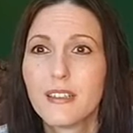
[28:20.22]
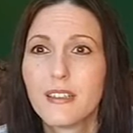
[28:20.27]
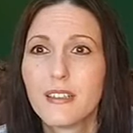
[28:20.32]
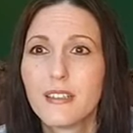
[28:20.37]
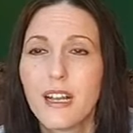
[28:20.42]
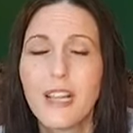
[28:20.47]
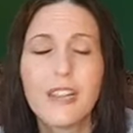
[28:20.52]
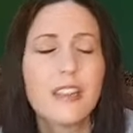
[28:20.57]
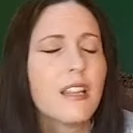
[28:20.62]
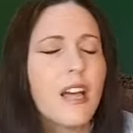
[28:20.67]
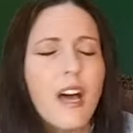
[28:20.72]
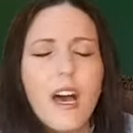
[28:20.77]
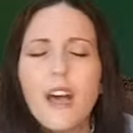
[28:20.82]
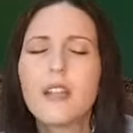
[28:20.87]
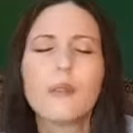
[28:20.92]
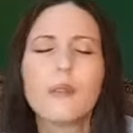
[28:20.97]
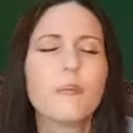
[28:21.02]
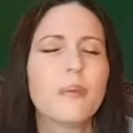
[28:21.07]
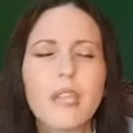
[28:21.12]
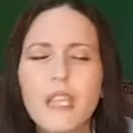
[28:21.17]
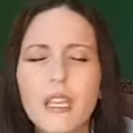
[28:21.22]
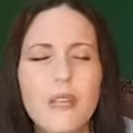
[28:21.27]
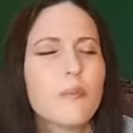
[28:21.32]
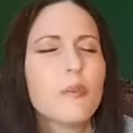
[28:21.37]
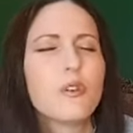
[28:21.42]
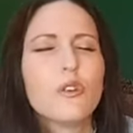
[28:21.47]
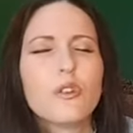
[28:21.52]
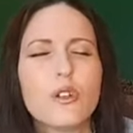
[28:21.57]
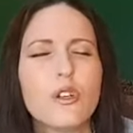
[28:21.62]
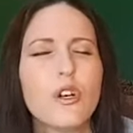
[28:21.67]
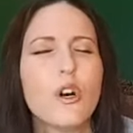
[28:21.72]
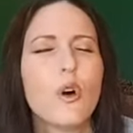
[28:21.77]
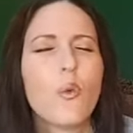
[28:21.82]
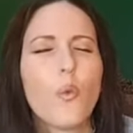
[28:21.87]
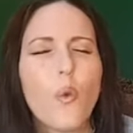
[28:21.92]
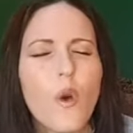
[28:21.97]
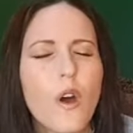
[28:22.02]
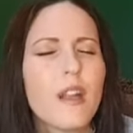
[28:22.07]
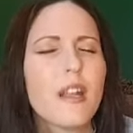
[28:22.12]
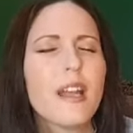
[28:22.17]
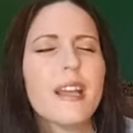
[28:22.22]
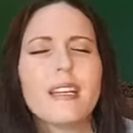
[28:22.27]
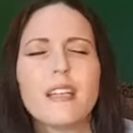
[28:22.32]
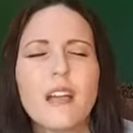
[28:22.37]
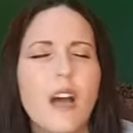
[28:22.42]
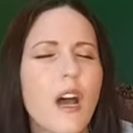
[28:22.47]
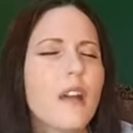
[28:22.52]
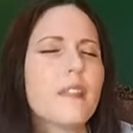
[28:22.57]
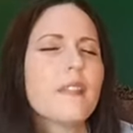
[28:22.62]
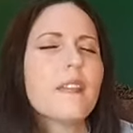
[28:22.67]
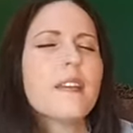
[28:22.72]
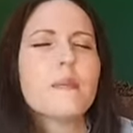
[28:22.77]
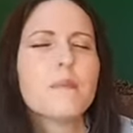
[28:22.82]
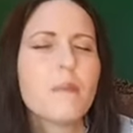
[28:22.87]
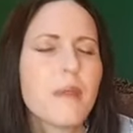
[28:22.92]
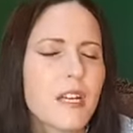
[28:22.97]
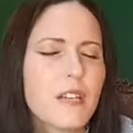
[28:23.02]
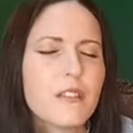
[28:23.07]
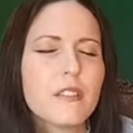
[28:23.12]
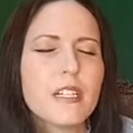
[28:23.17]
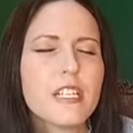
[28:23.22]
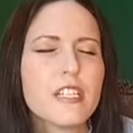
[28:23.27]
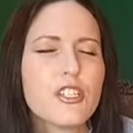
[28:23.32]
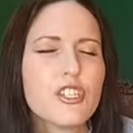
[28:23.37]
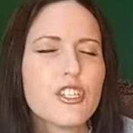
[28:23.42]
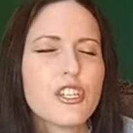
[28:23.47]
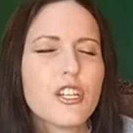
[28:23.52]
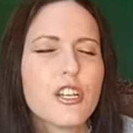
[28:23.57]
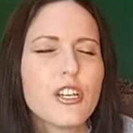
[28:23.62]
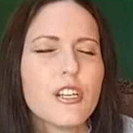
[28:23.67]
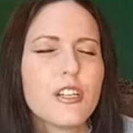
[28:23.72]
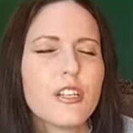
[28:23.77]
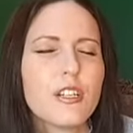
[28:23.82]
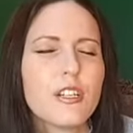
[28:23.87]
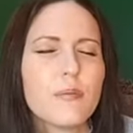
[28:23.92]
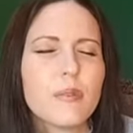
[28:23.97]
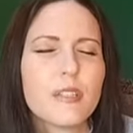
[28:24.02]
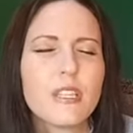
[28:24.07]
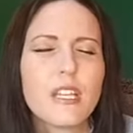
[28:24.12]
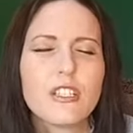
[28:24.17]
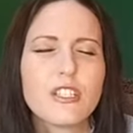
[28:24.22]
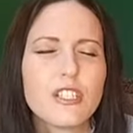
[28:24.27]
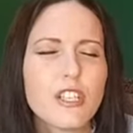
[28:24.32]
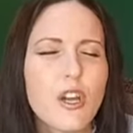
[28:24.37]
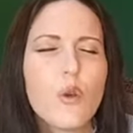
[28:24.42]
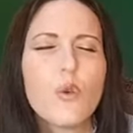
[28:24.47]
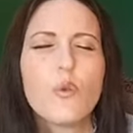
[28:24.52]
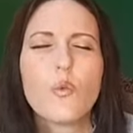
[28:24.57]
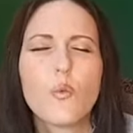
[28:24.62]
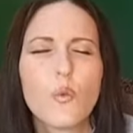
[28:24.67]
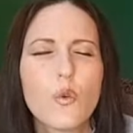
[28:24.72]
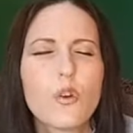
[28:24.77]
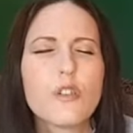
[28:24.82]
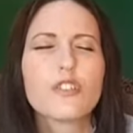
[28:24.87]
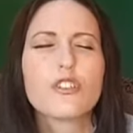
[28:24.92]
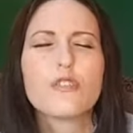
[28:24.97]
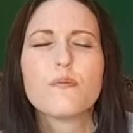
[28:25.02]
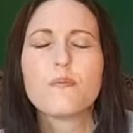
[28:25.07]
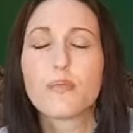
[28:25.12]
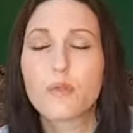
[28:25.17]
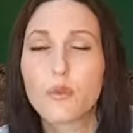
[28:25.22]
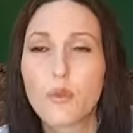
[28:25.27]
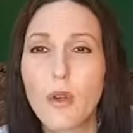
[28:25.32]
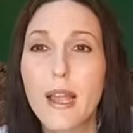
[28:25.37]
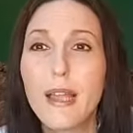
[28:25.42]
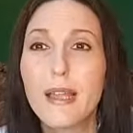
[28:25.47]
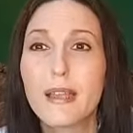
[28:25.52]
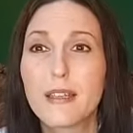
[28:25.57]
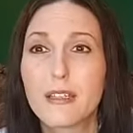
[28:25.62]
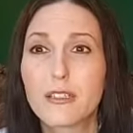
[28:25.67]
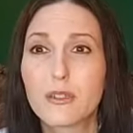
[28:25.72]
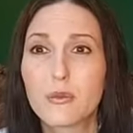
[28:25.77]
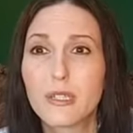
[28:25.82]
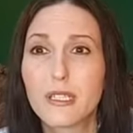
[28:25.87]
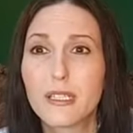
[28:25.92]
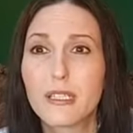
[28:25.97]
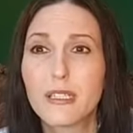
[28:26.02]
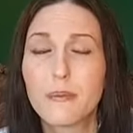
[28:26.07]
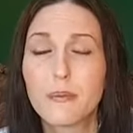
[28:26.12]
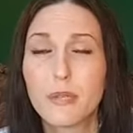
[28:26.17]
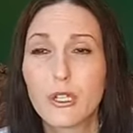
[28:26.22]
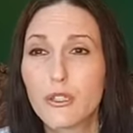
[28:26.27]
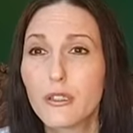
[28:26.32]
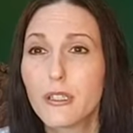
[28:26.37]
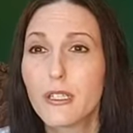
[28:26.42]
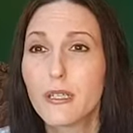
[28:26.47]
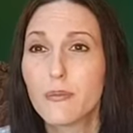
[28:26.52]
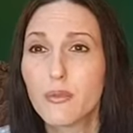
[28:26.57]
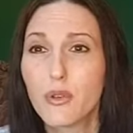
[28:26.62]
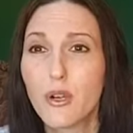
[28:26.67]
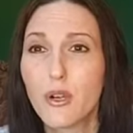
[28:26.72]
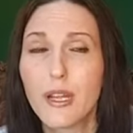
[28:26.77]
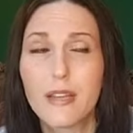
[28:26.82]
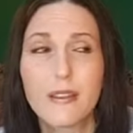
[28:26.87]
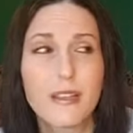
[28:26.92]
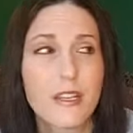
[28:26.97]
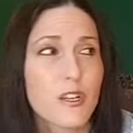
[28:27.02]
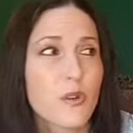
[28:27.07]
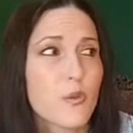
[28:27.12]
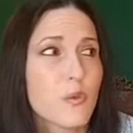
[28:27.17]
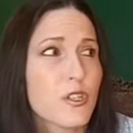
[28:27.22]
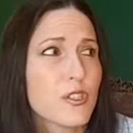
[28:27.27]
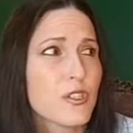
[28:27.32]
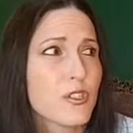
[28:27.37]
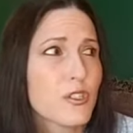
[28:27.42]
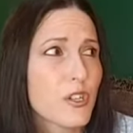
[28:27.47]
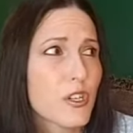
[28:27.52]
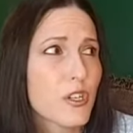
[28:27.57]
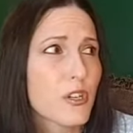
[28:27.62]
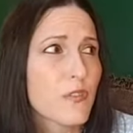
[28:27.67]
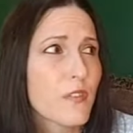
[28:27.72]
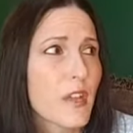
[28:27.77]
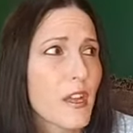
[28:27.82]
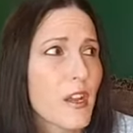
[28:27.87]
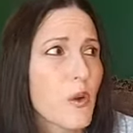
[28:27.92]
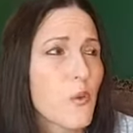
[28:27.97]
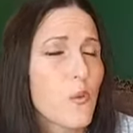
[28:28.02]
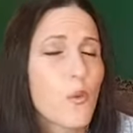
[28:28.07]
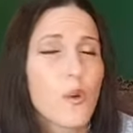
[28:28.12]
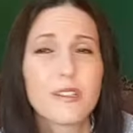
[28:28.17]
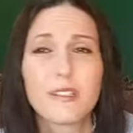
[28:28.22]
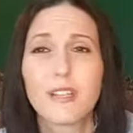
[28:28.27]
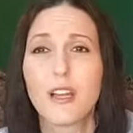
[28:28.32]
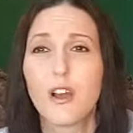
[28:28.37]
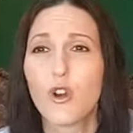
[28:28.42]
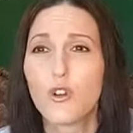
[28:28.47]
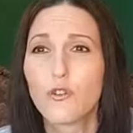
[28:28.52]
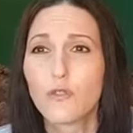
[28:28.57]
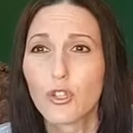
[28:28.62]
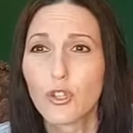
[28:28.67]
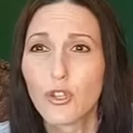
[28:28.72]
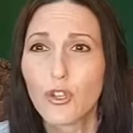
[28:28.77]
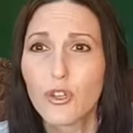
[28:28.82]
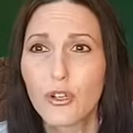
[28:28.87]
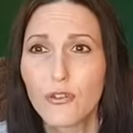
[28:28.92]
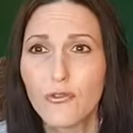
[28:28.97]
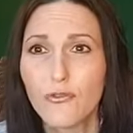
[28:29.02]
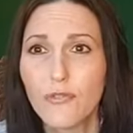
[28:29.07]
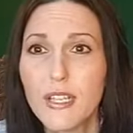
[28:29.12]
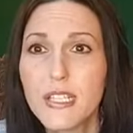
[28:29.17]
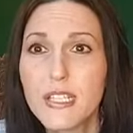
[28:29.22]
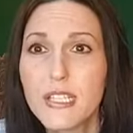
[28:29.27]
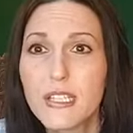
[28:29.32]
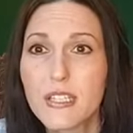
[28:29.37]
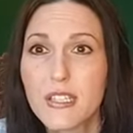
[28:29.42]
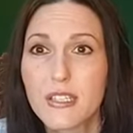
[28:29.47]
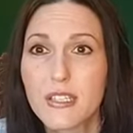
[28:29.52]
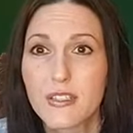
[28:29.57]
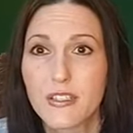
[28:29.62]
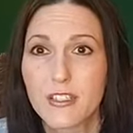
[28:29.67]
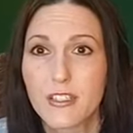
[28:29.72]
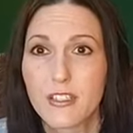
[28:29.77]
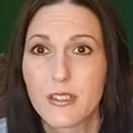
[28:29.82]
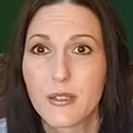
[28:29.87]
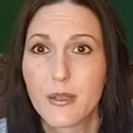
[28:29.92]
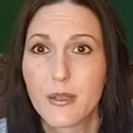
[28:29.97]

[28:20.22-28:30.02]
A lot of people want a godly marriage, but they don't want to pray. They don't want to get up early and pray. They don't want to serve. They don't want to overlook offenses.